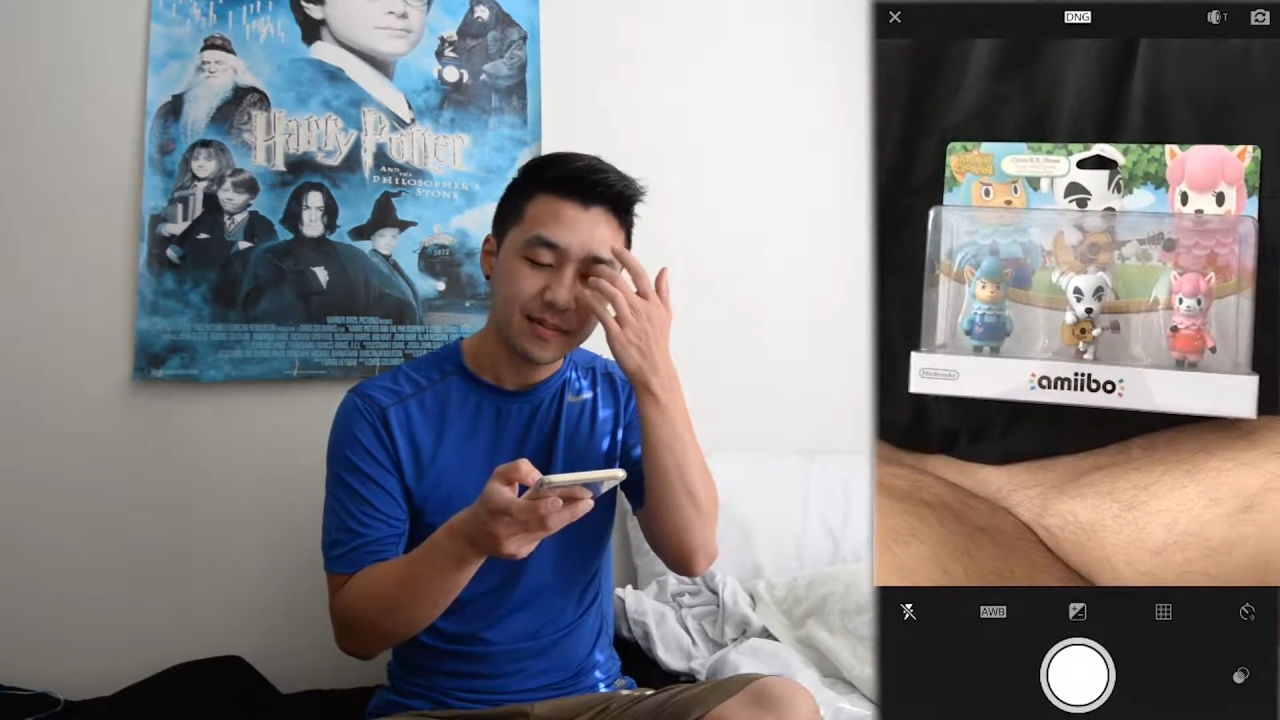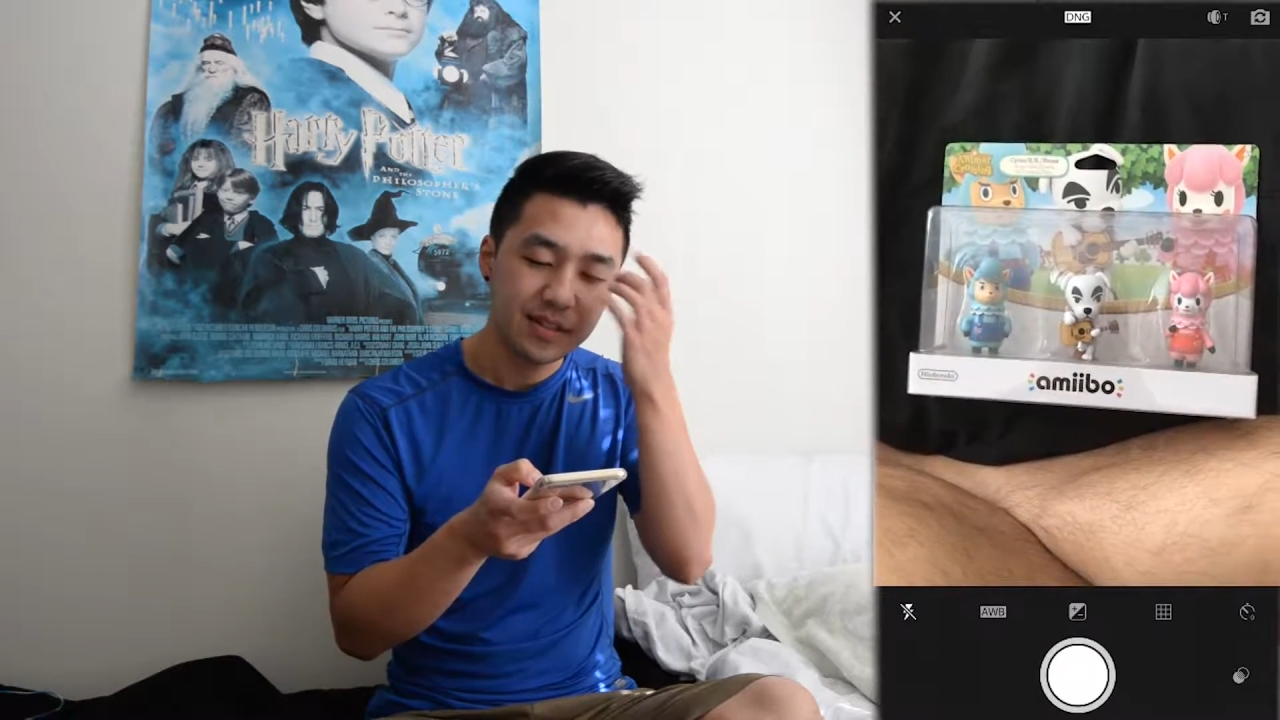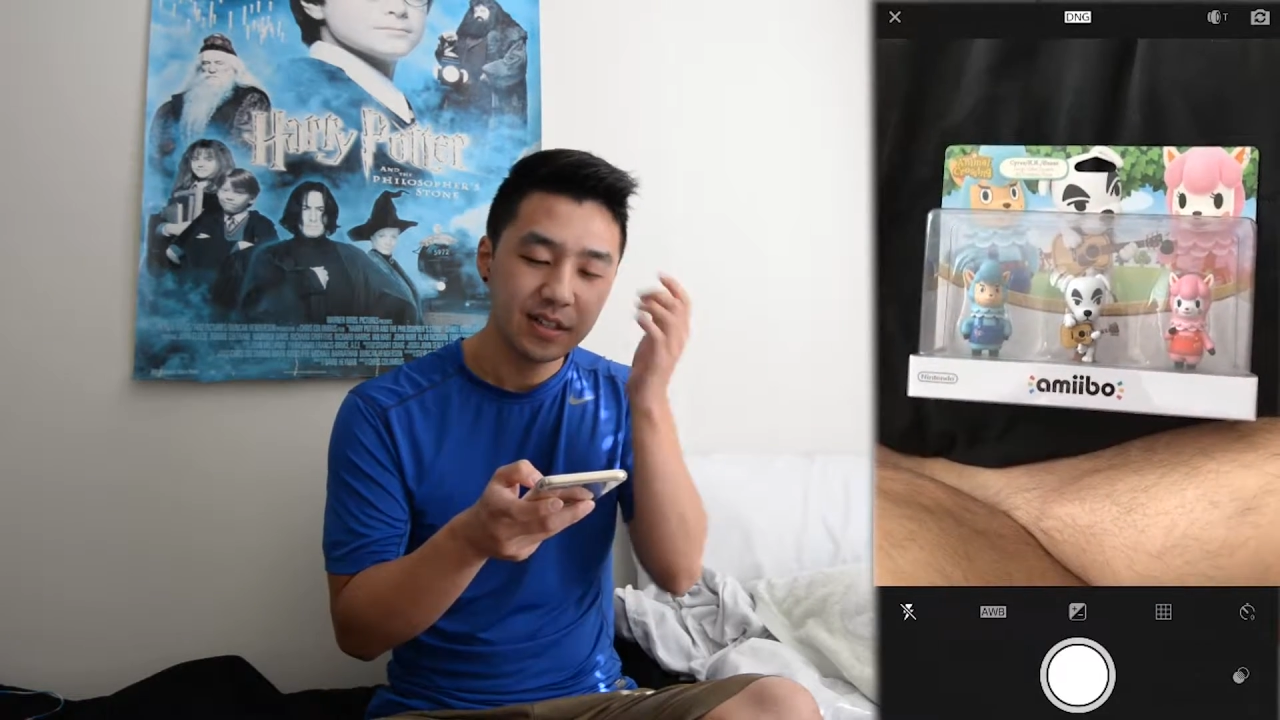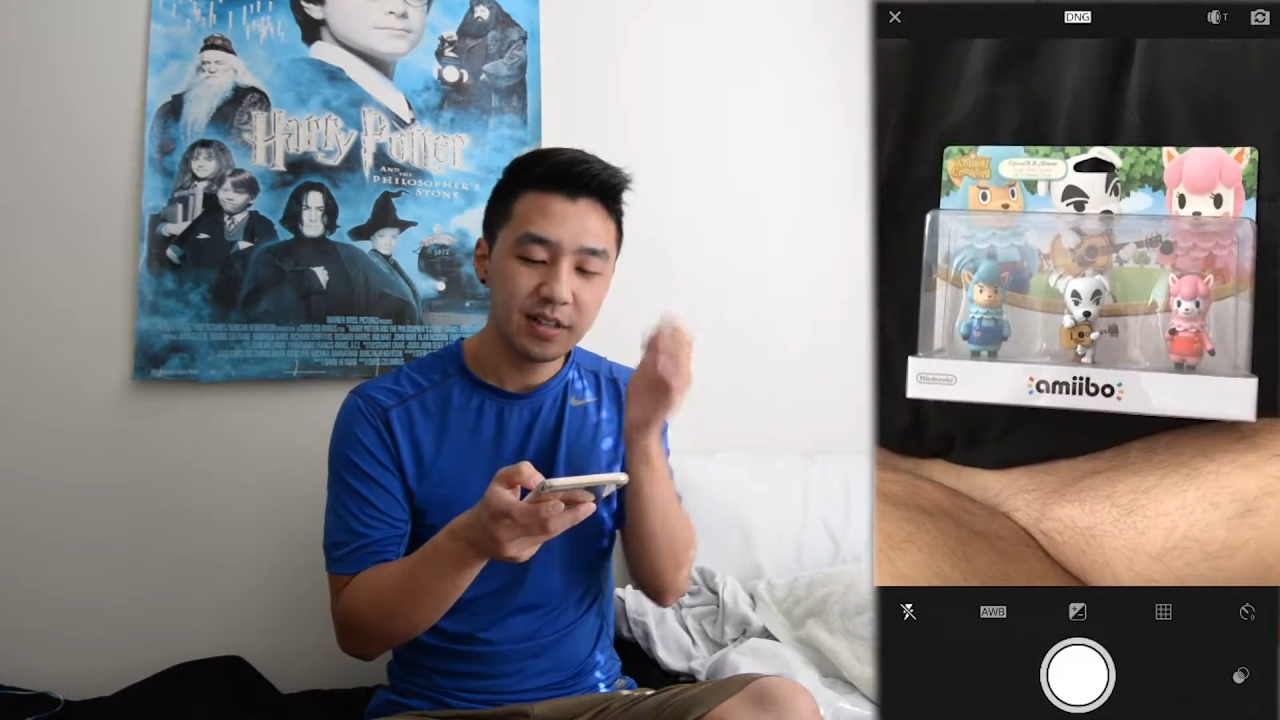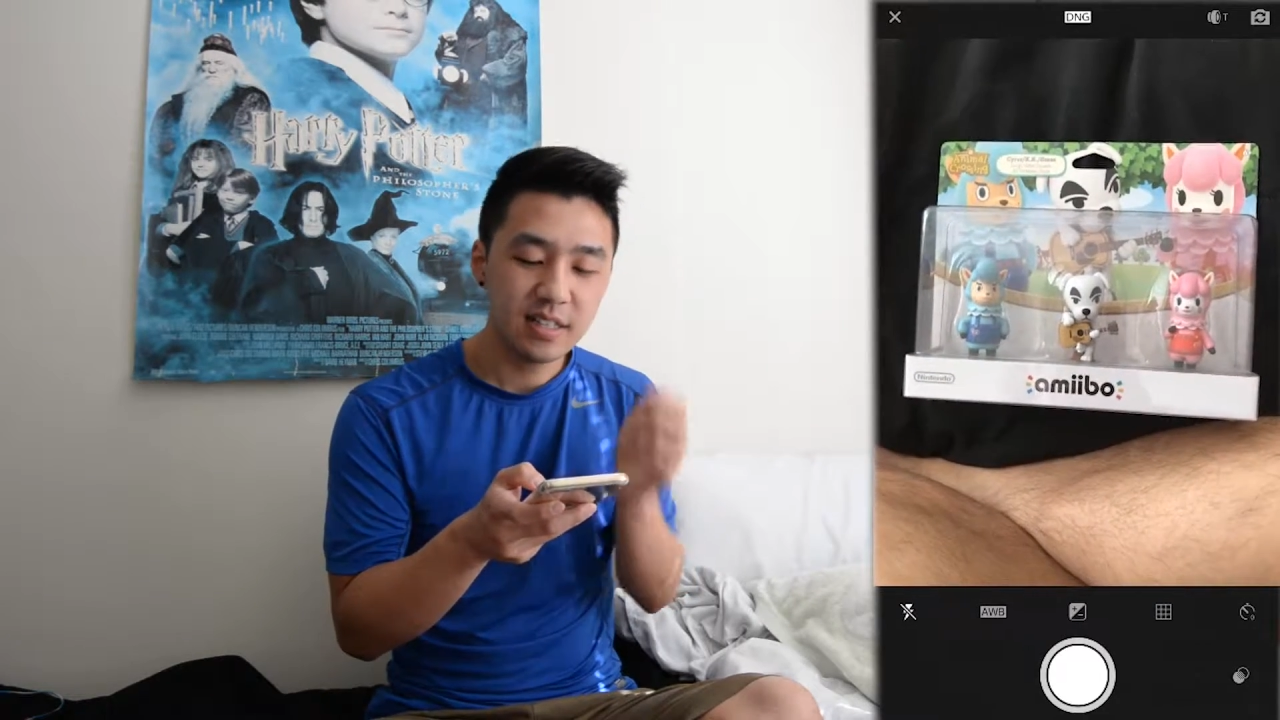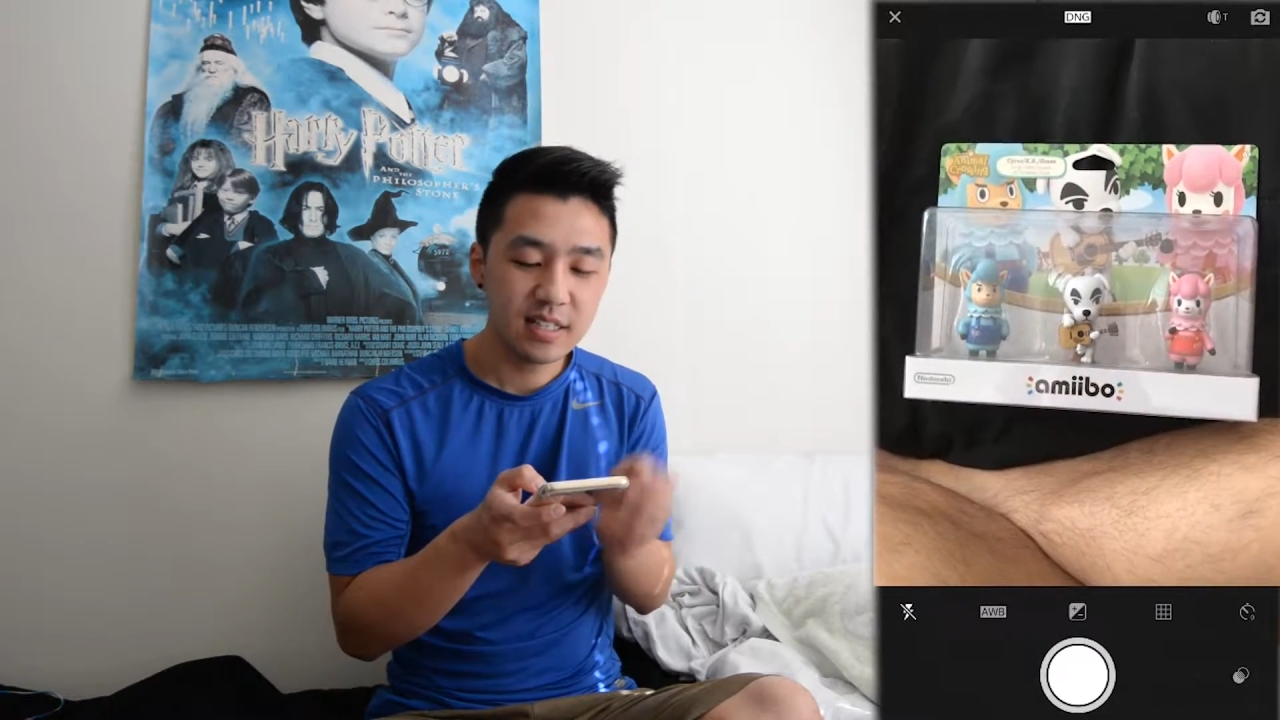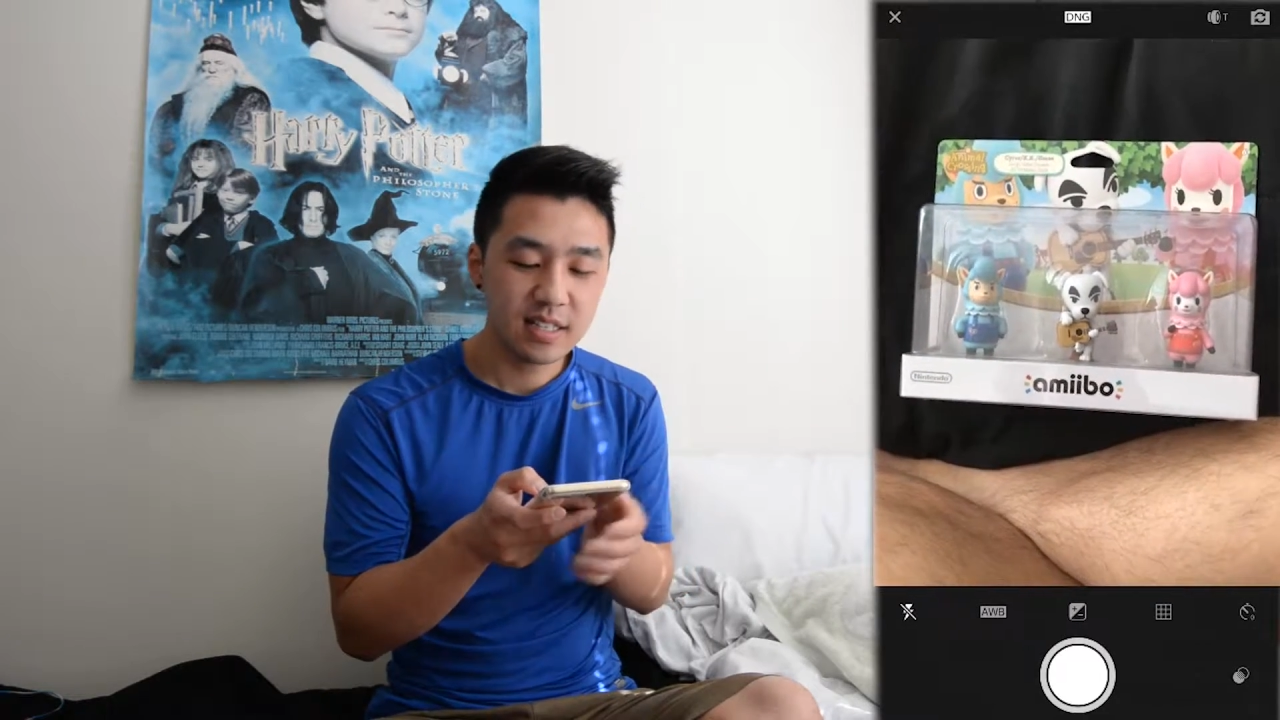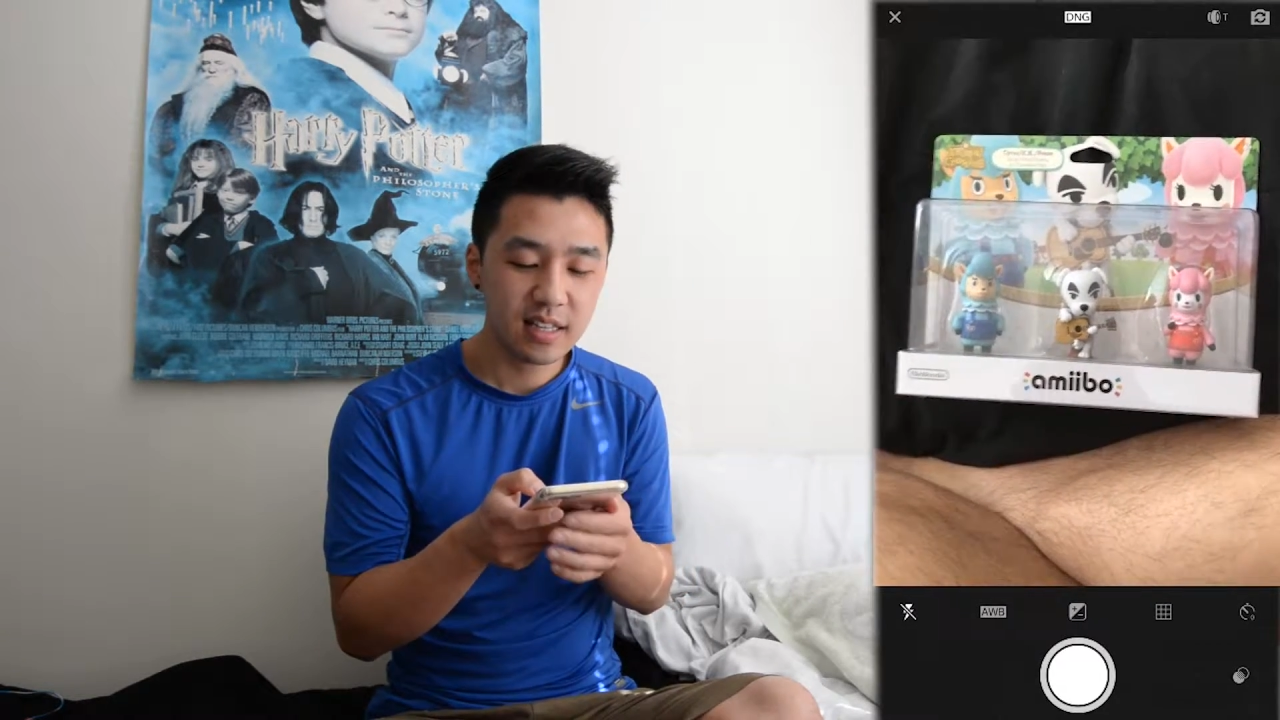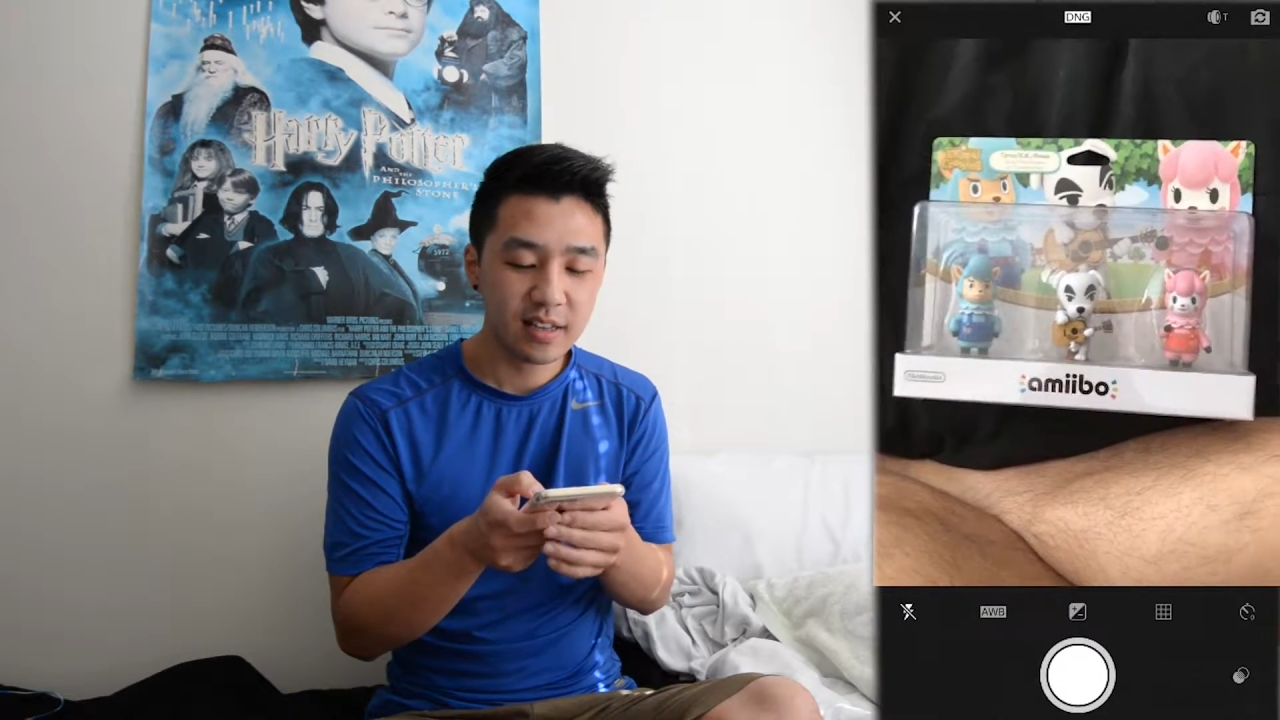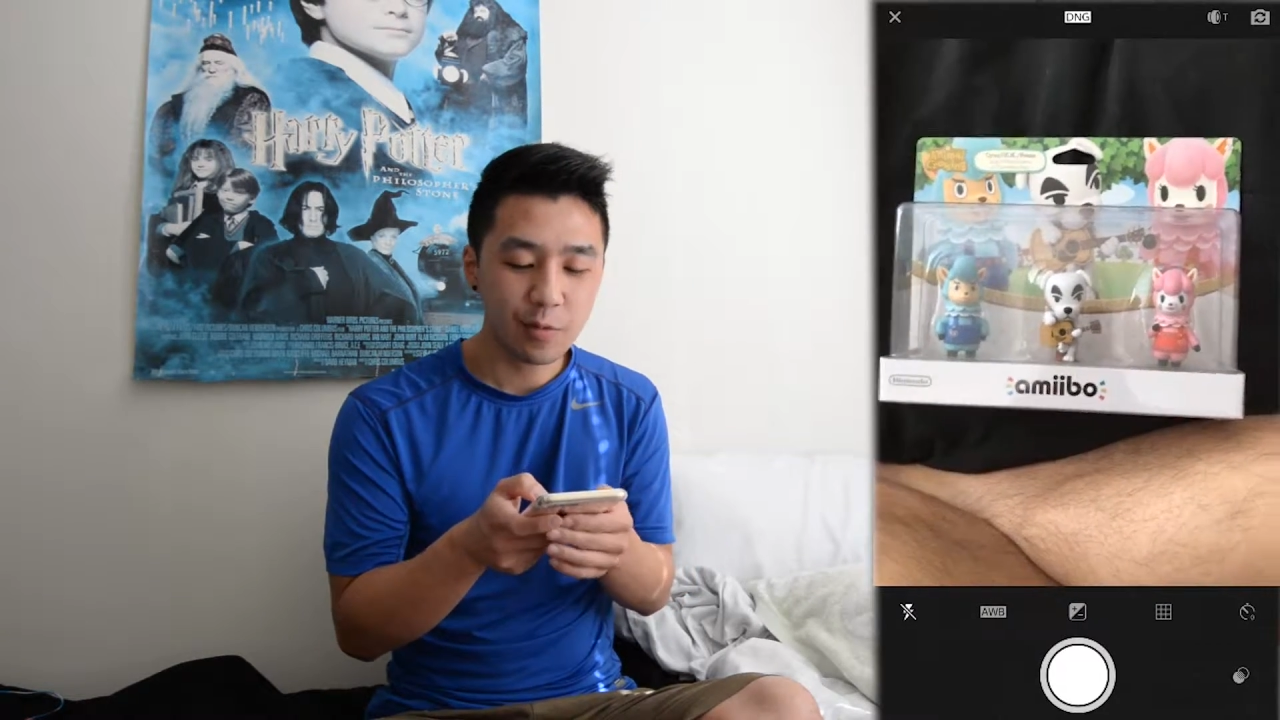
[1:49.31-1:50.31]
So this is
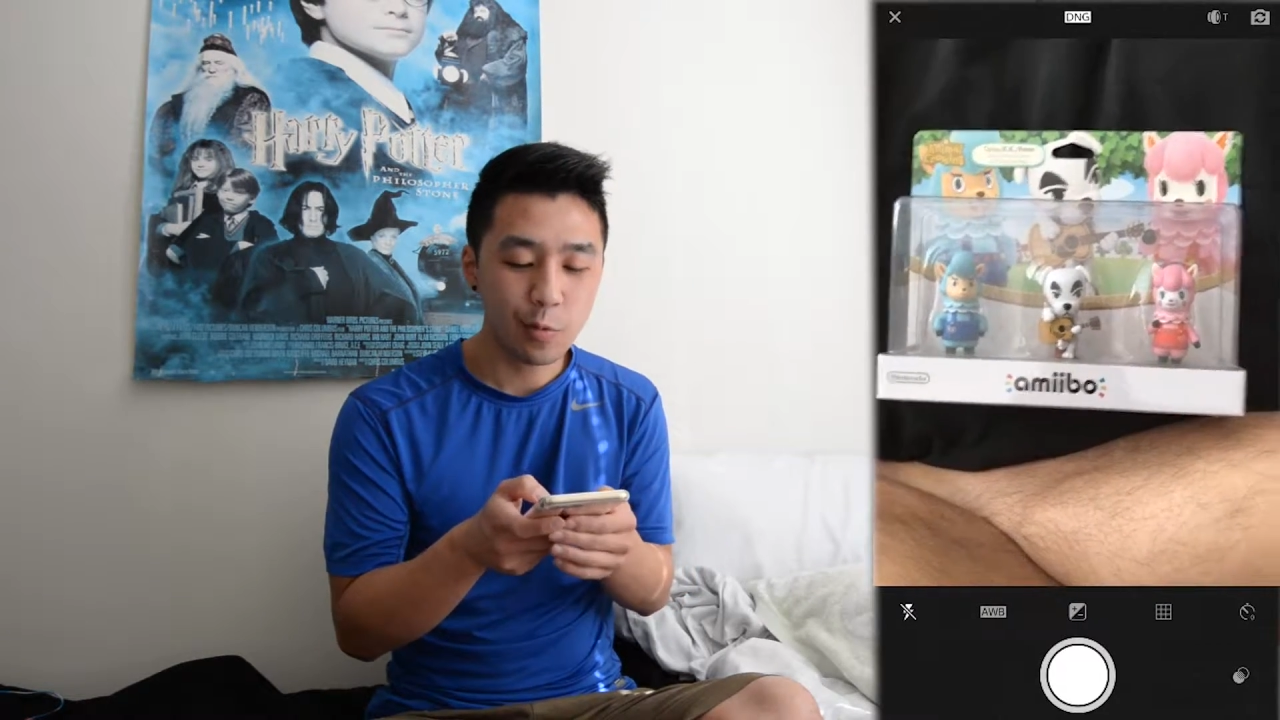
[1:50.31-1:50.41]
the